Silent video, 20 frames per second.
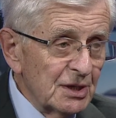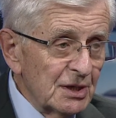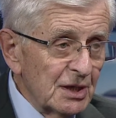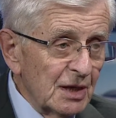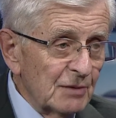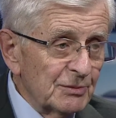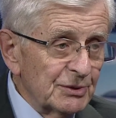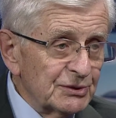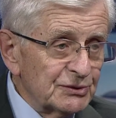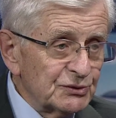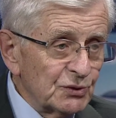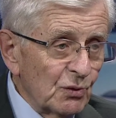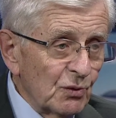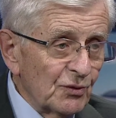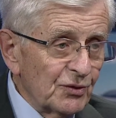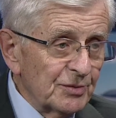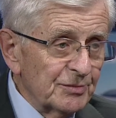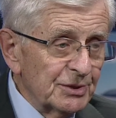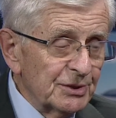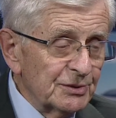and we saw
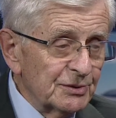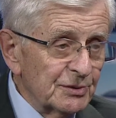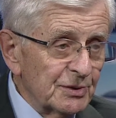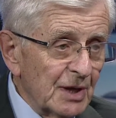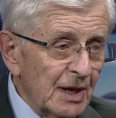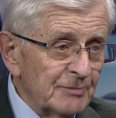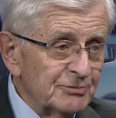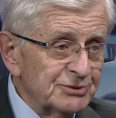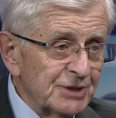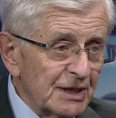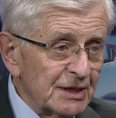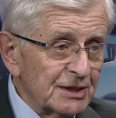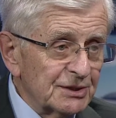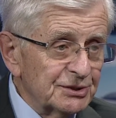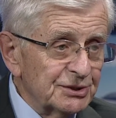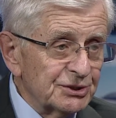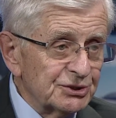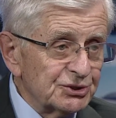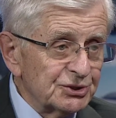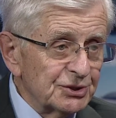them in abject
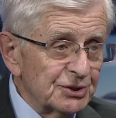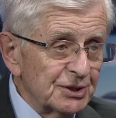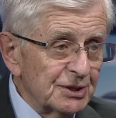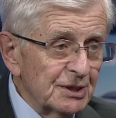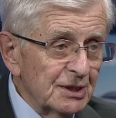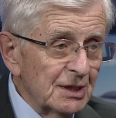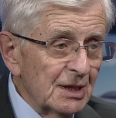condition,